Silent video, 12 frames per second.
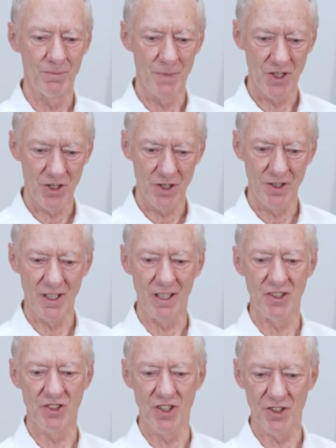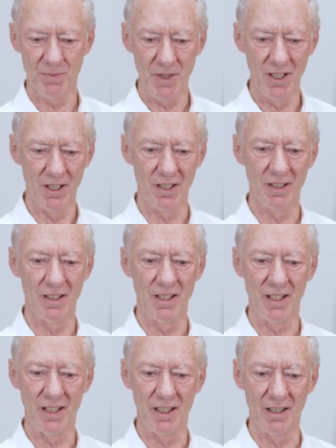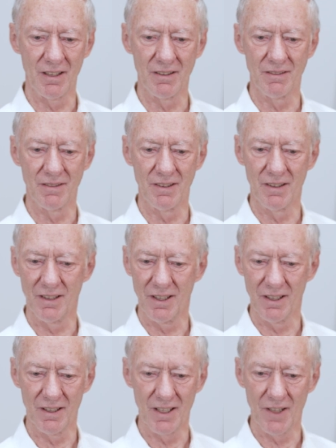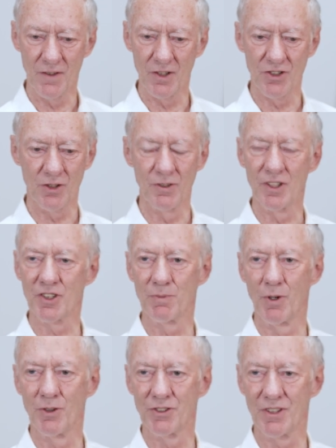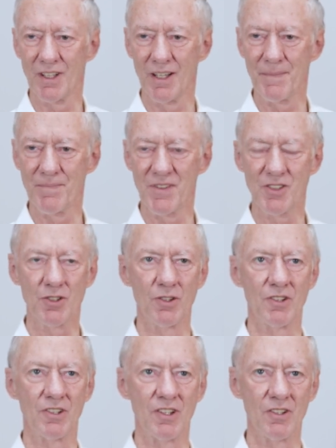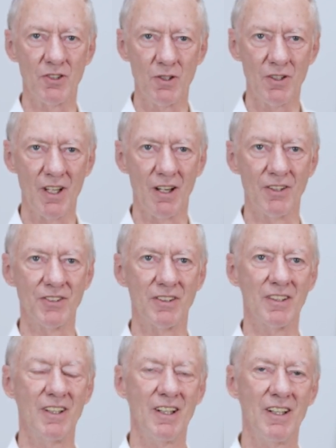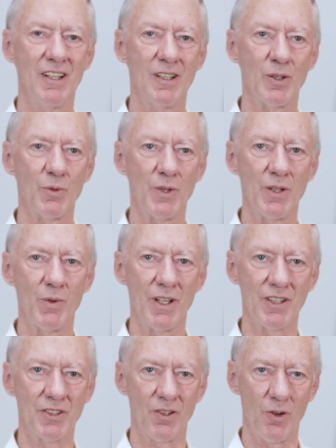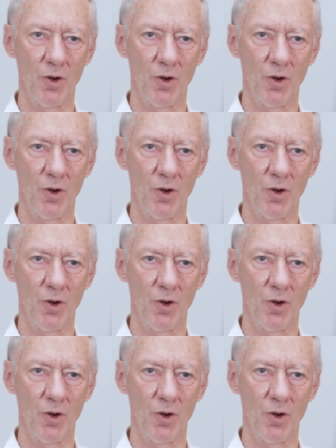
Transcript: mission that has just begun and have our children exposed to that. So in the year 2000, we went